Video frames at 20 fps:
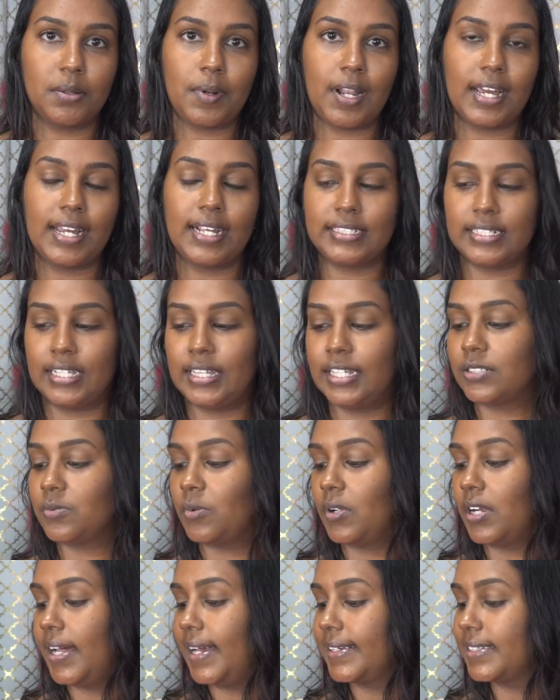the placket and this
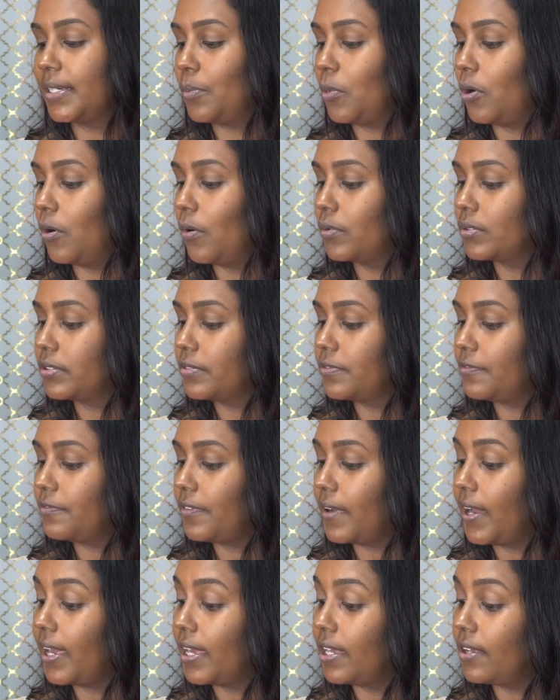one has about
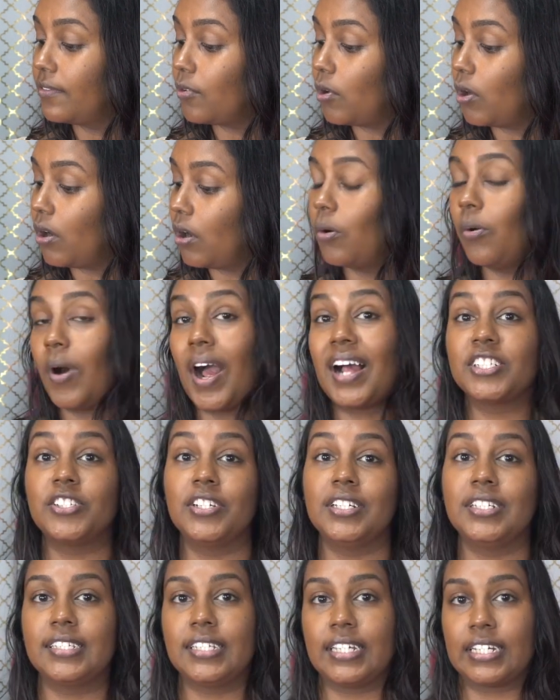5 or oh
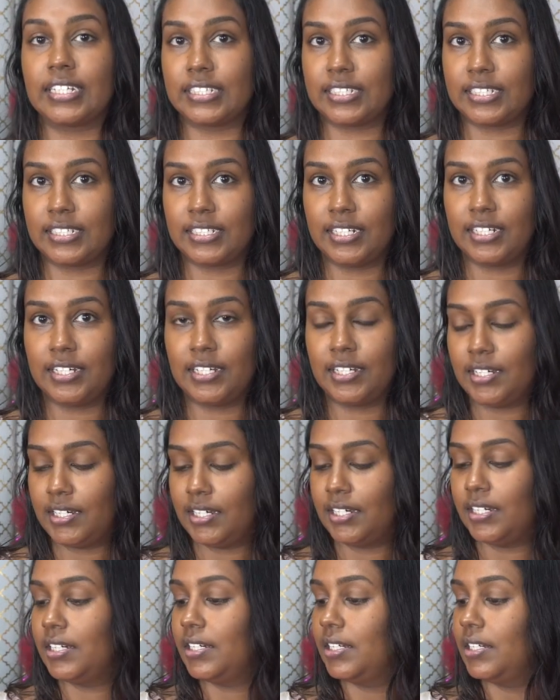actually 6.
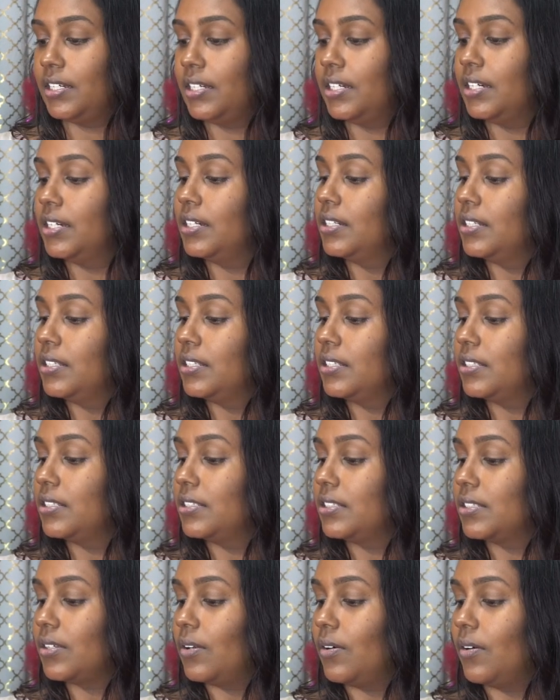
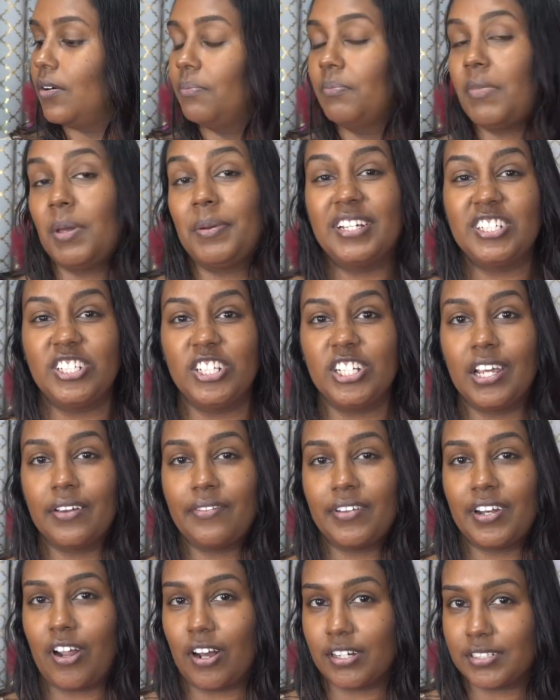So maybe I should give
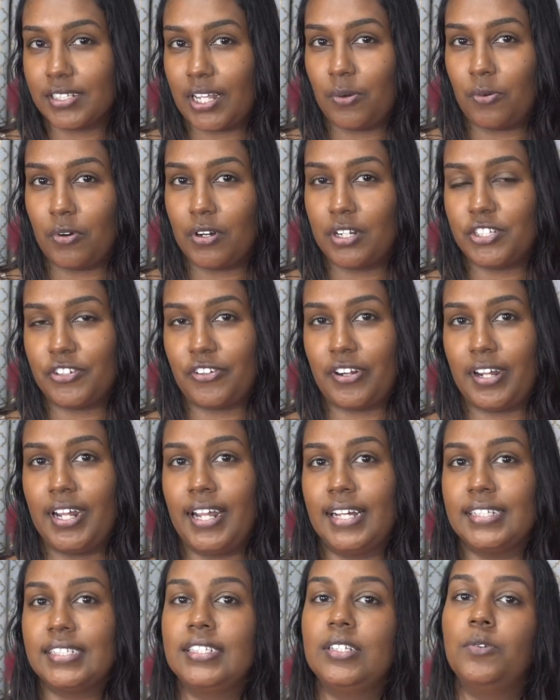the dark side one a try
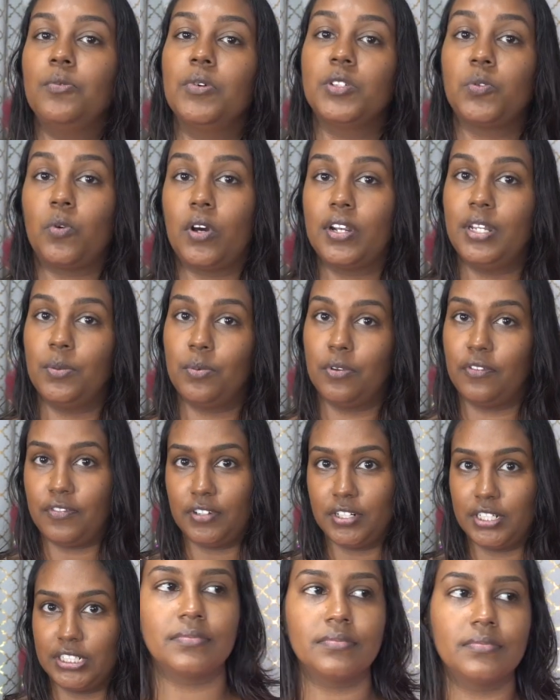and see which one he prefers.